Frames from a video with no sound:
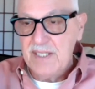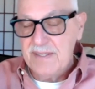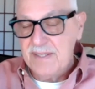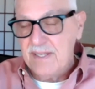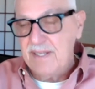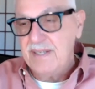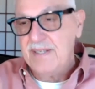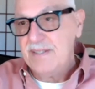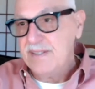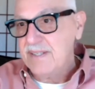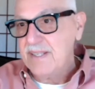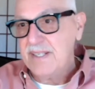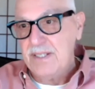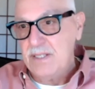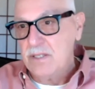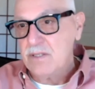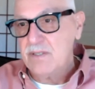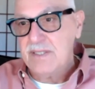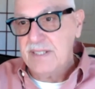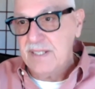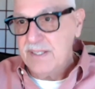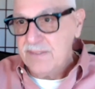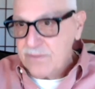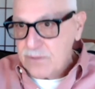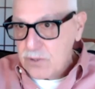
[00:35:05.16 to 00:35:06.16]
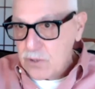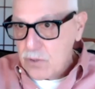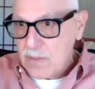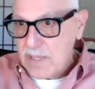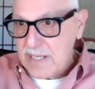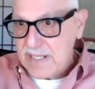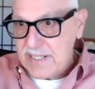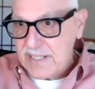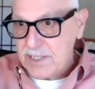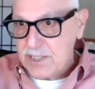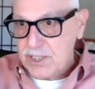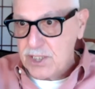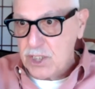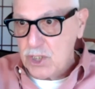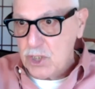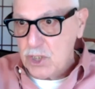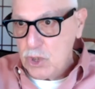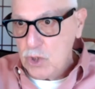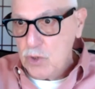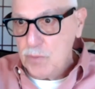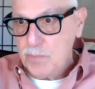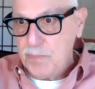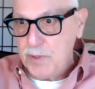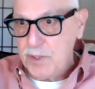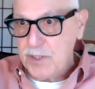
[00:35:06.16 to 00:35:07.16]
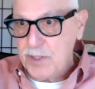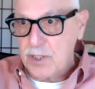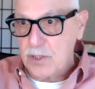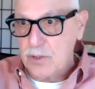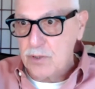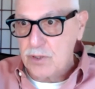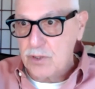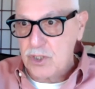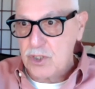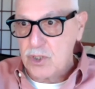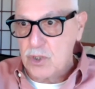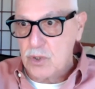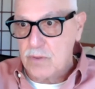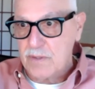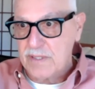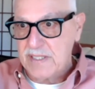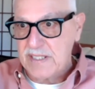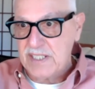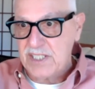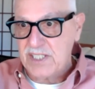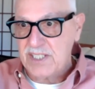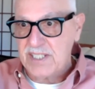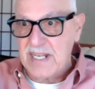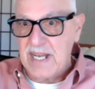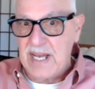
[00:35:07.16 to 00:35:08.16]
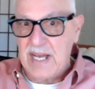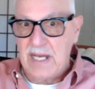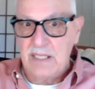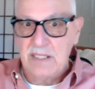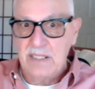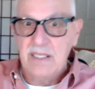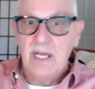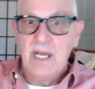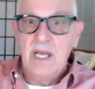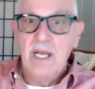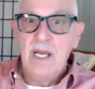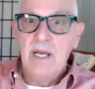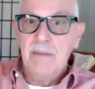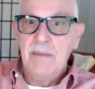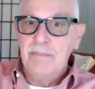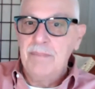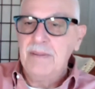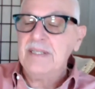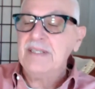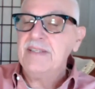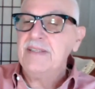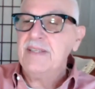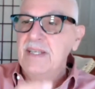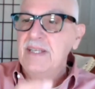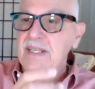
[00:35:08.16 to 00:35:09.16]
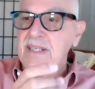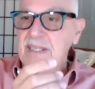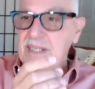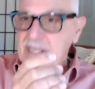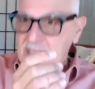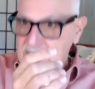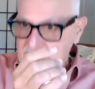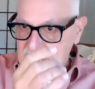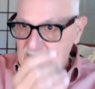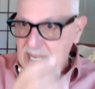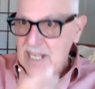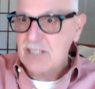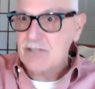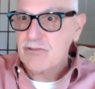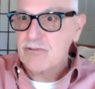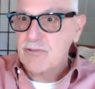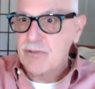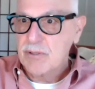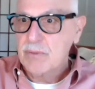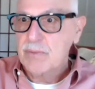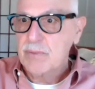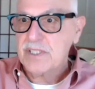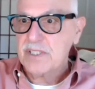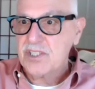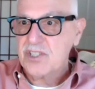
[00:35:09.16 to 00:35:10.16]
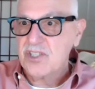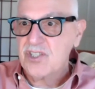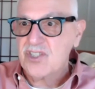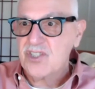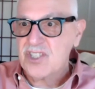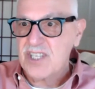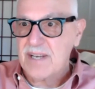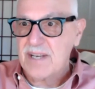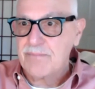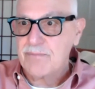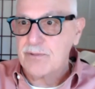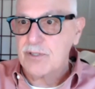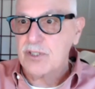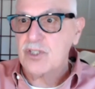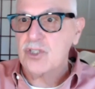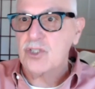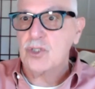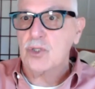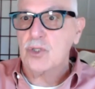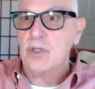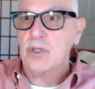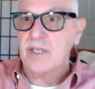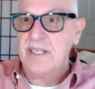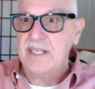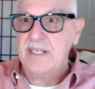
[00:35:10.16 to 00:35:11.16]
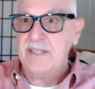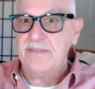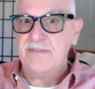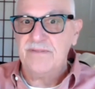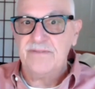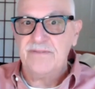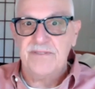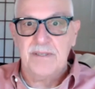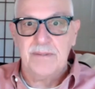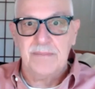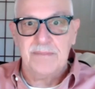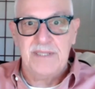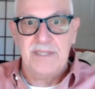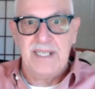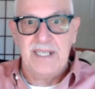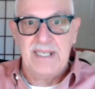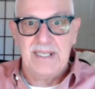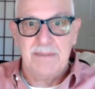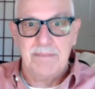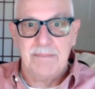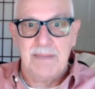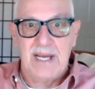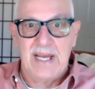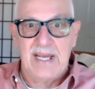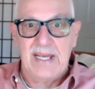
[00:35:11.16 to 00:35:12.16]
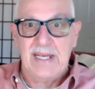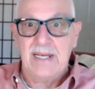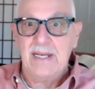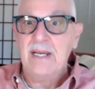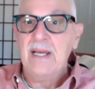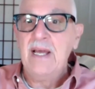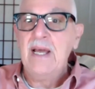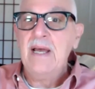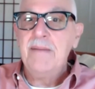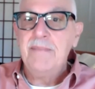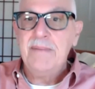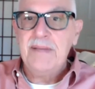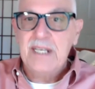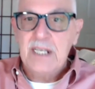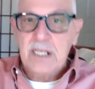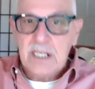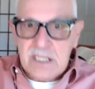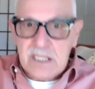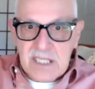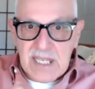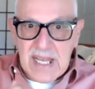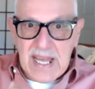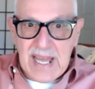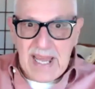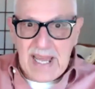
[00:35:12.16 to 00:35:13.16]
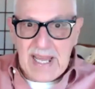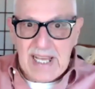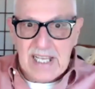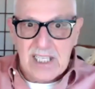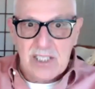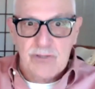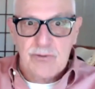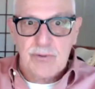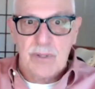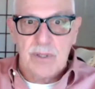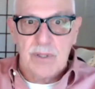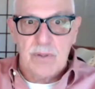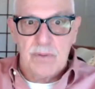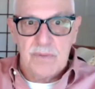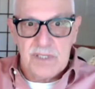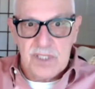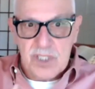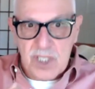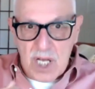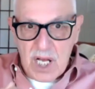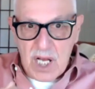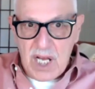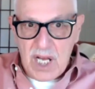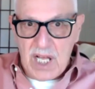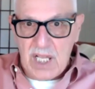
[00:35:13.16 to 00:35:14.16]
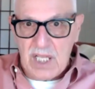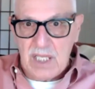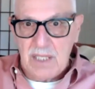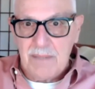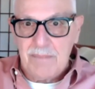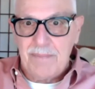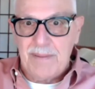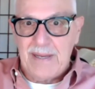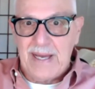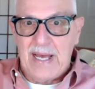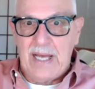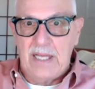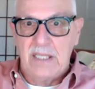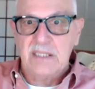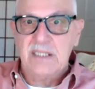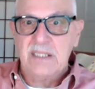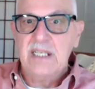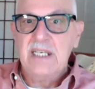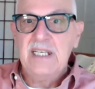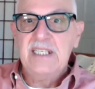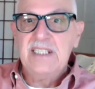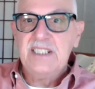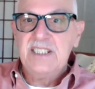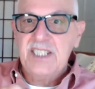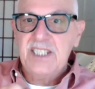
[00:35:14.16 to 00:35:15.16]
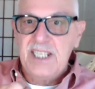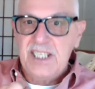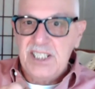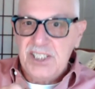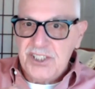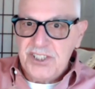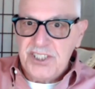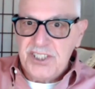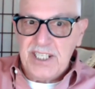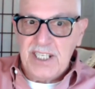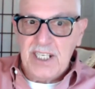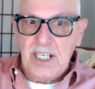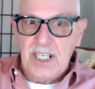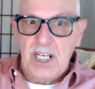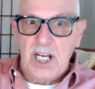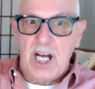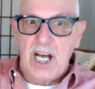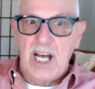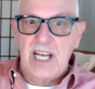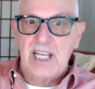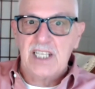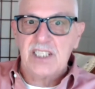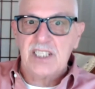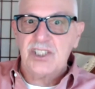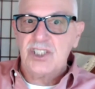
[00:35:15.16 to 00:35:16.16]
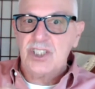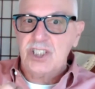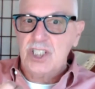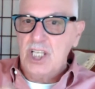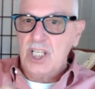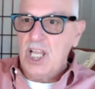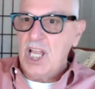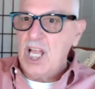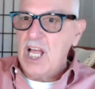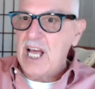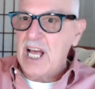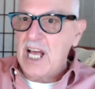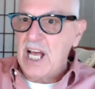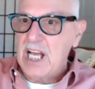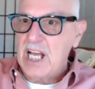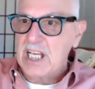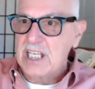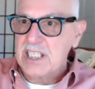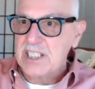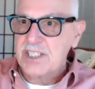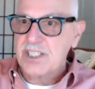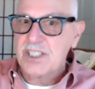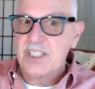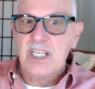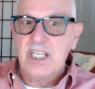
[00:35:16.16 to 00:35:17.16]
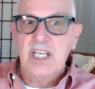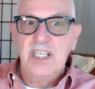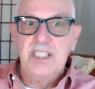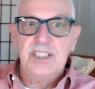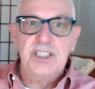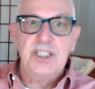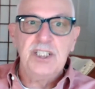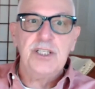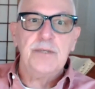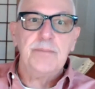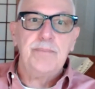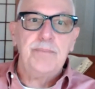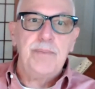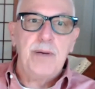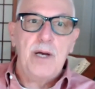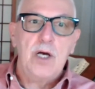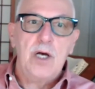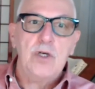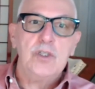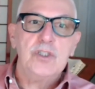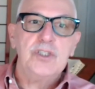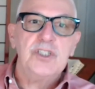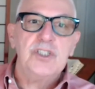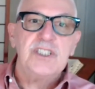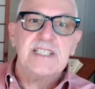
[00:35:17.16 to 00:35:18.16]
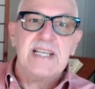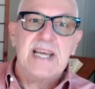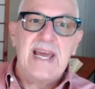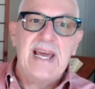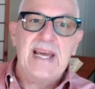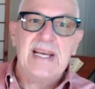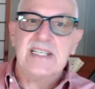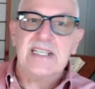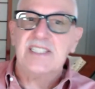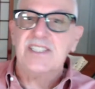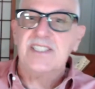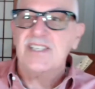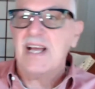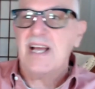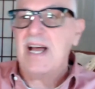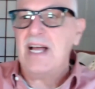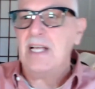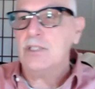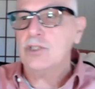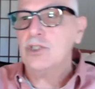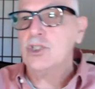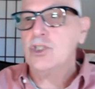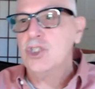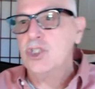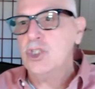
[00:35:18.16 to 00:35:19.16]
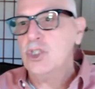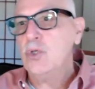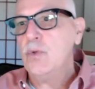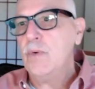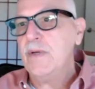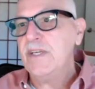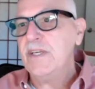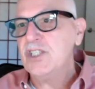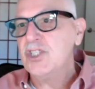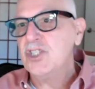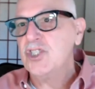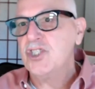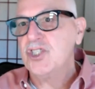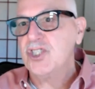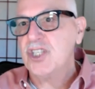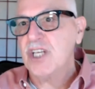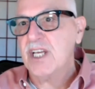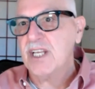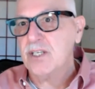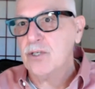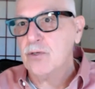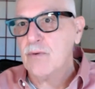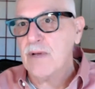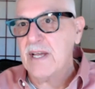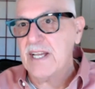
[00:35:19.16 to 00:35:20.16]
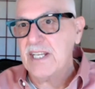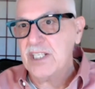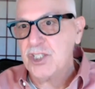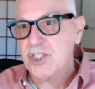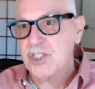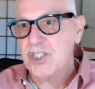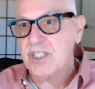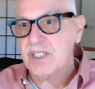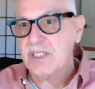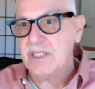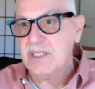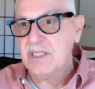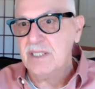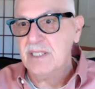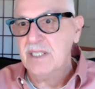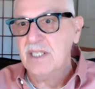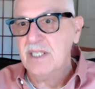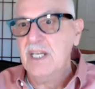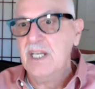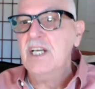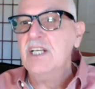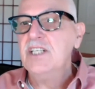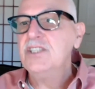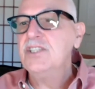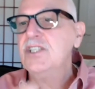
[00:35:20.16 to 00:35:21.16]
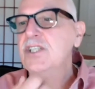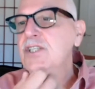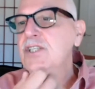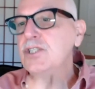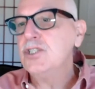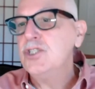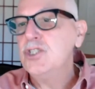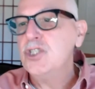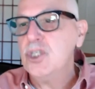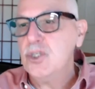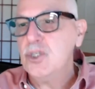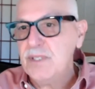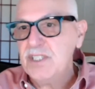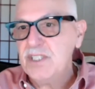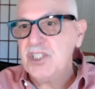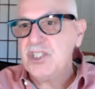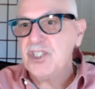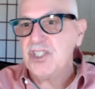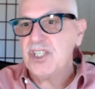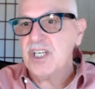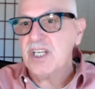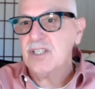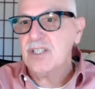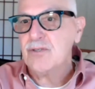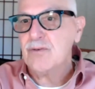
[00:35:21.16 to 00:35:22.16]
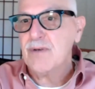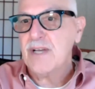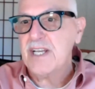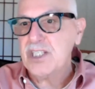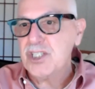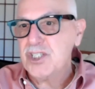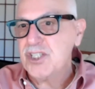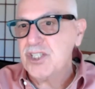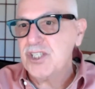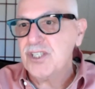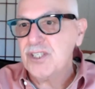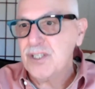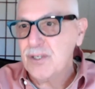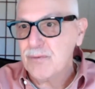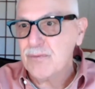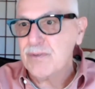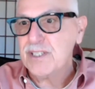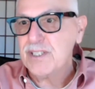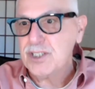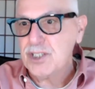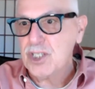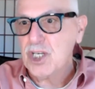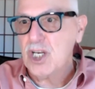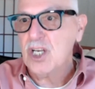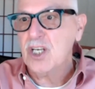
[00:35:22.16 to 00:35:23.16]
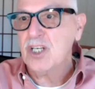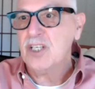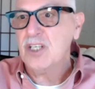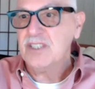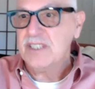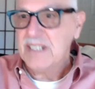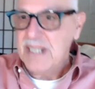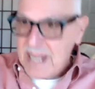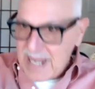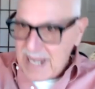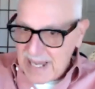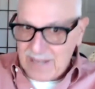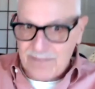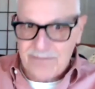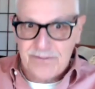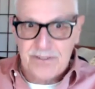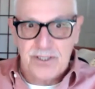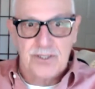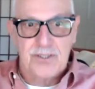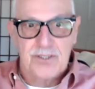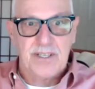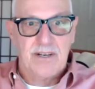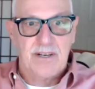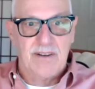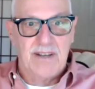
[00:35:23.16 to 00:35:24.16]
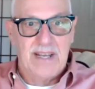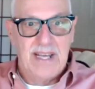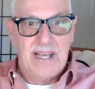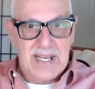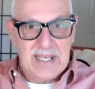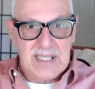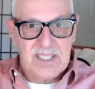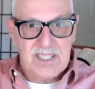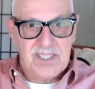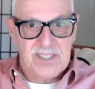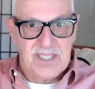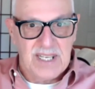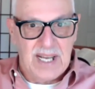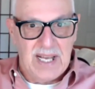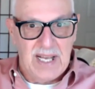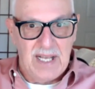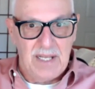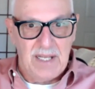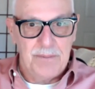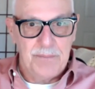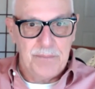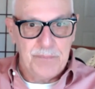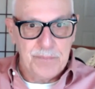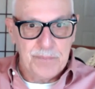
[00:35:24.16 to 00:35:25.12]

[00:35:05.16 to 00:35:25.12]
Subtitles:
They don't give credit to who put those stories down, but that Ezra was a separate story from Nehemiah, because Ezra was all about teaching God's laws, to the post-exile Jewish generation, to the Jewish generation that returned after their exile.